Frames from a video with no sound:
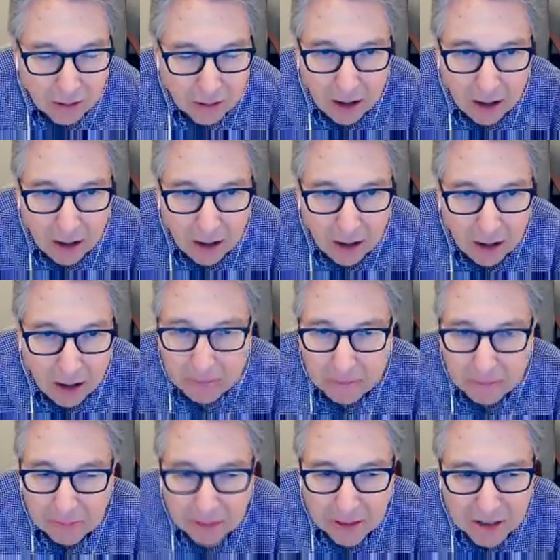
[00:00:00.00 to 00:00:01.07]
ground and
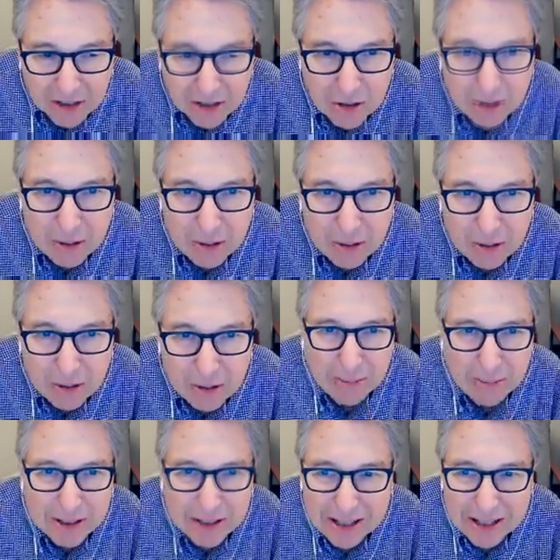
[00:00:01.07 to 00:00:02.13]
assume a fetal
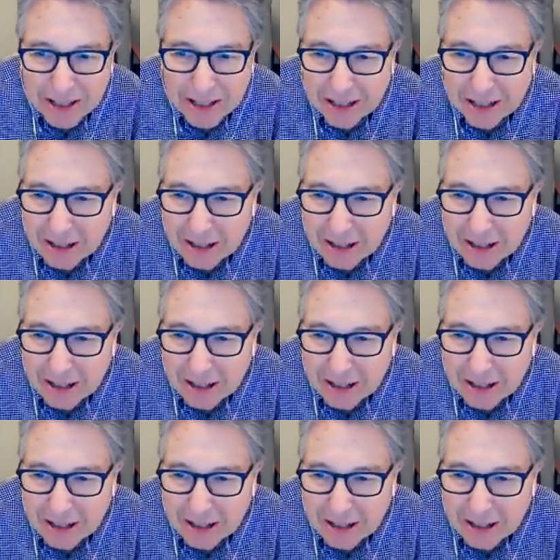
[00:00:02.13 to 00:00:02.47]
position.